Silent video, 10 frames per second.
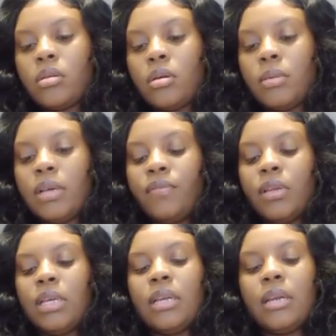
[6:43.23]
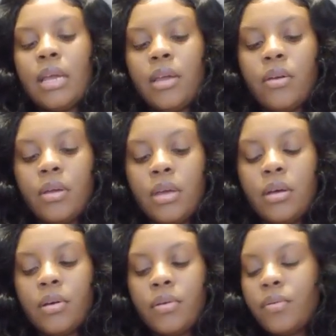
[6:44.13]
I'm definitely getting that here.
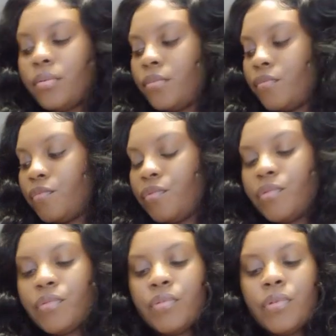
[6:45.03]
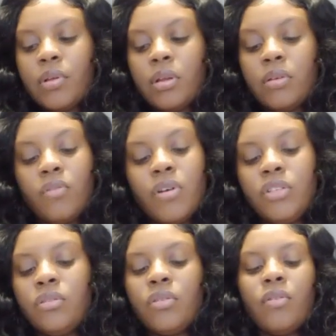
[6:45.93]
Yeah. And of
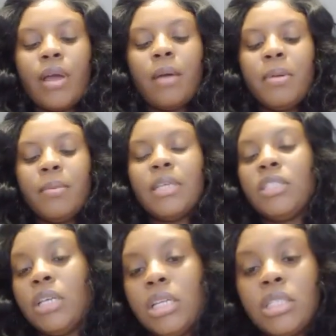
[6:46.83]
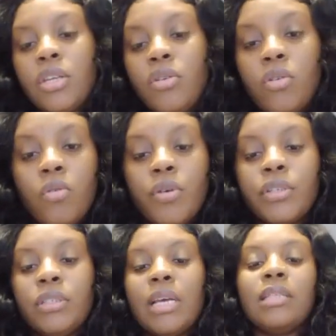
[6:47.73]
course, you know, you're going to have people that's jealous of you, of
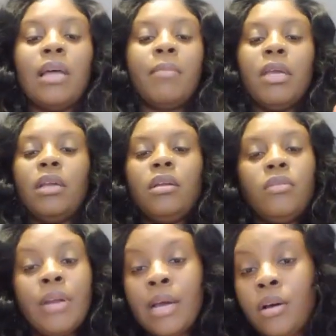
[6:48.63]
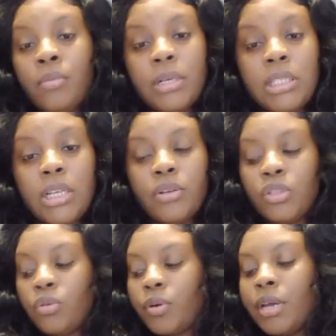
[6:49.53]
course. That comes with the
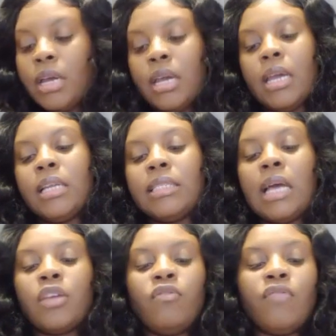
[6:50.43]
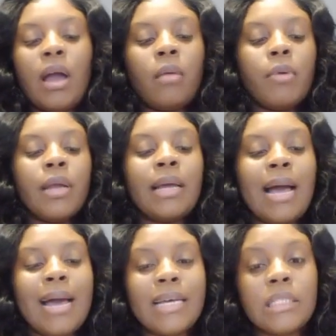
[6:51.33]
territory. Anytime you vibrating
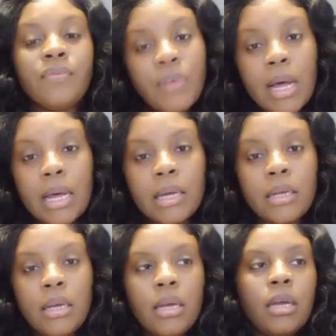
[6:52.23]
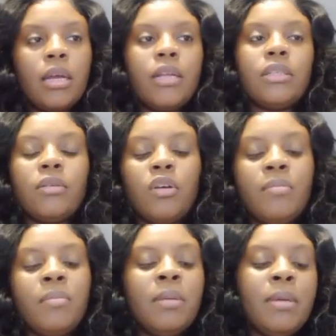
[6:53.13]
high as fuck, there's always going
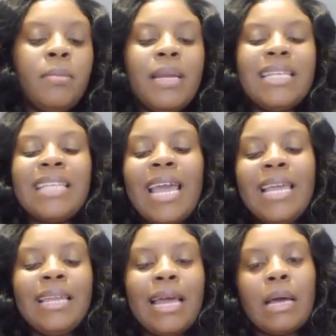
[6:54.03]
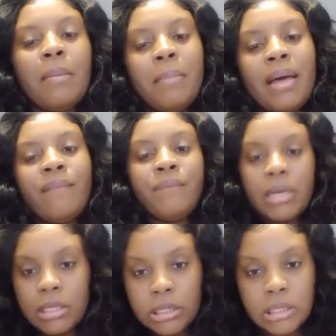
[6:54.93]
to be people that's hating like a
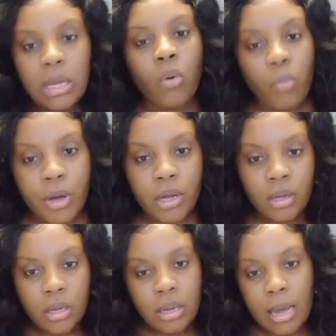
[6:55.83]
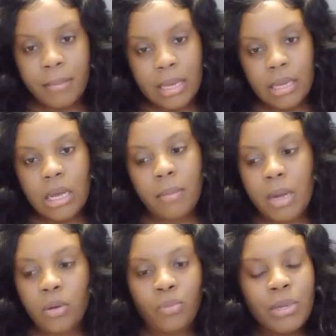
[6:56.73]
motherfucker somewhere. I mean, come
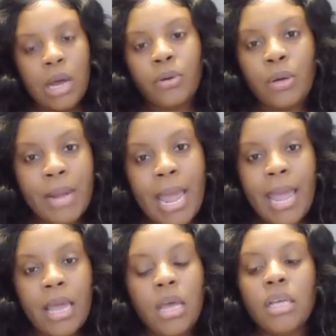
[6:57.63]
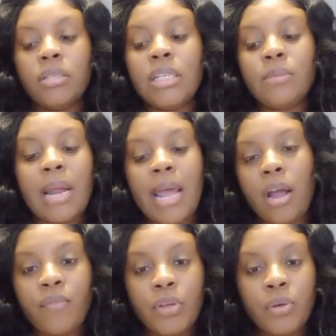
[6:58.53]
on. We all know that. So that's what I
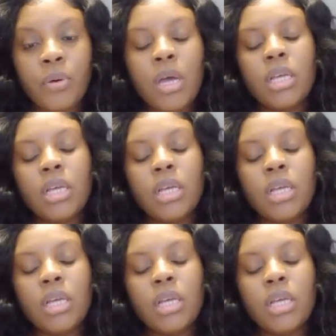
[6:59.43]
have for you.